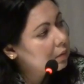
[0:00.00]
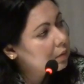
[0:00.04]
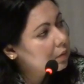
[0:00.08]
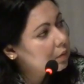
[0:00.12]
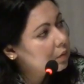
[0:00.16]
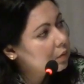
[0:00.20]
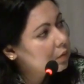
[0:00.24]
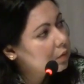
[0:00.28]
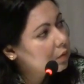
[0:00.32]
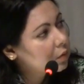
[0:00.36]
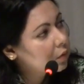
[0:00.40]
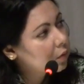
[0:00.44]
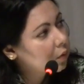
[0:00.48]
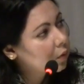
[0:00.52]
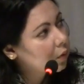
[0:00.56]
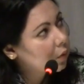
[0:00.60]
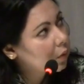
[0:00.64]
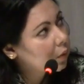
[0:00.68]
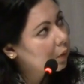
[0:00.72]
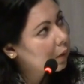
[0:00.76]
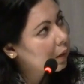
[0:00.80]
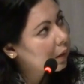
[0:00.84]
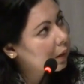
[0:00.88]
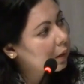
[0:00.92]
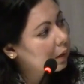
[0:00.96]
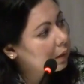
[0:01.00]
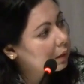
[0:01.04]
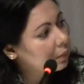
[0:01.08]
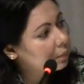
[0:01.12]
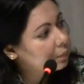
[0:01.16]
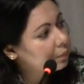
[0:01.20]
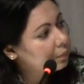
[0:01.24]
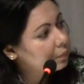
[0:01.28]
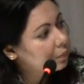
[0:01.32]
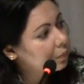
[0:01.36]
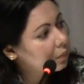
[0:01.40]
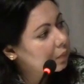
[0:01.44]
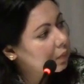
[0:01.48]
So
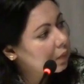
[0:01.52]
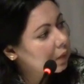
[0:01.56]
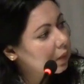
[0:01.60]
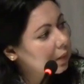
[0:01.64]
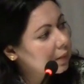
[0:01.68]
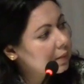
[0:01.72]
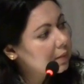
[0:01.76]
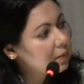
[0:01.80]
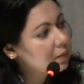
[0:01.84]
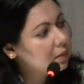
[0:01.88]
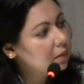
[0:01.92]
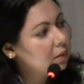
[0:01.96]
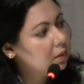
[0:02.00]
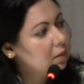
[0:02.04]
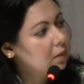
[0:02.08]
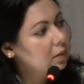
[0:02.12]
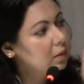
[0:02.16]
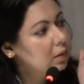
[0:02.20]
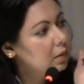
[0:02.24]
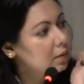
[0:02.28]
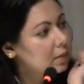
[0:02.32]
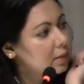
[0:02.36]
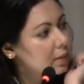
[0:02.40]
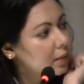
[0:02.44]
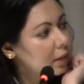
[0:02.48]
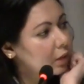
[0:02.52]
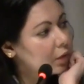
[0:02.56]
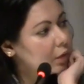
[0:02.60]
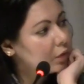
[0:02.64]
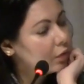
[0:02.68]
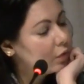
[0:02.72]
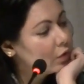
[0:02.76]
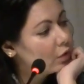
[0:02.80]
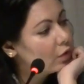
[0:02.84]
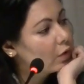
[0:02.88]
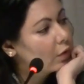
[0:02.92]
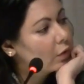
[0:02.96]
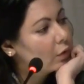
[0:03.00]
um, yes, the
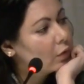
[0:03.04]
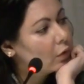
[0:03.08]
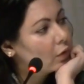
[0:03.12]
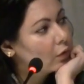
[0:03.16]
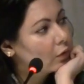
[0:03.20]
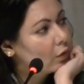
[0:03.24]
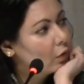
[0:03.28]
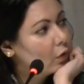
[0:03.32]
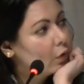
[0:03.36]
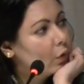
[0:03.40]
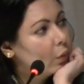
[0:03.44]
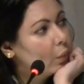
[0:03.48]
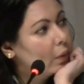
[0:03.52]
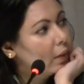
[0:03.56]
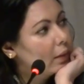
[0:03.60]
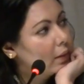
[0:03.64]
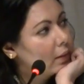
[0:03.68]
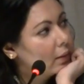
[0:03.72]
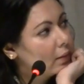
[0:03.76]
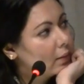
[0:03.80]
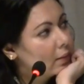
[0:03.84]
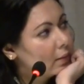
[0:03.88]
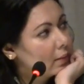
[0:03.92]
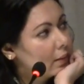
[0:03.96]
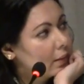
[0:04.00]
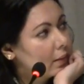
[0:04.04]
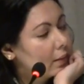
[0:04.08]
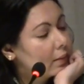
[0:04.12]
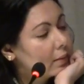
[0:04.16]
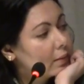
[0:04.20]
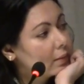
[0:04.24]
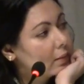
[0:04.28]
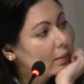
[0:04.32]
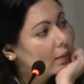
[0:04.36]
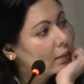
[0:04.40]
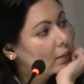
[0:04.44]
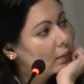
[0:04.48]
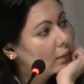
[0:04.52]
Secretary General of the UN
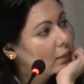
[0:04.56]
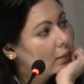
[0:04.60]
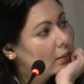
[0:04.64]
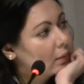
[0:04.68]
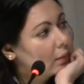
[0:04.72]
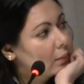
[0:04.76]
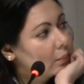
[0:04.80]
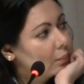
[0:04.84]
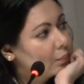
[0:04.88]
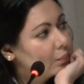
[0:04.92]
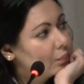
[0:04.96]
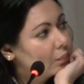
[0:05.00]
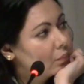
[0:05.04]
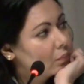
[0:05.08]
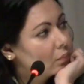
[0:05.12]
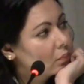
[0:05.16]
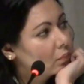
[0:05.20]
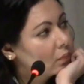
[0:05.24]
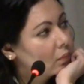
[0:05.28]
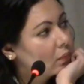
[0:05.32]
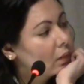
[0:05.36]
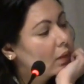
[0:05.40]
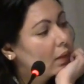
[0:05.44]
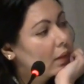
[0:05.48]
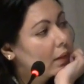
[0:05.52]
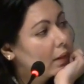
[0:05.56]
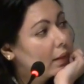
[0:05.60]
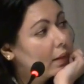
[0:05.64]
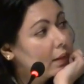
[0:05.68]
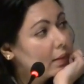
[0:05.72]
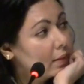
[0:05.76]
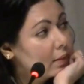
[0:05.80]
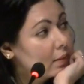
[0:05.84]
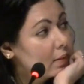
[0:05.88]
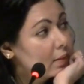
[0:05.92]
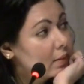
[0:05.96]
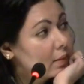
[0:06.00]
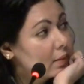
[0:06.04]
says that um, yes,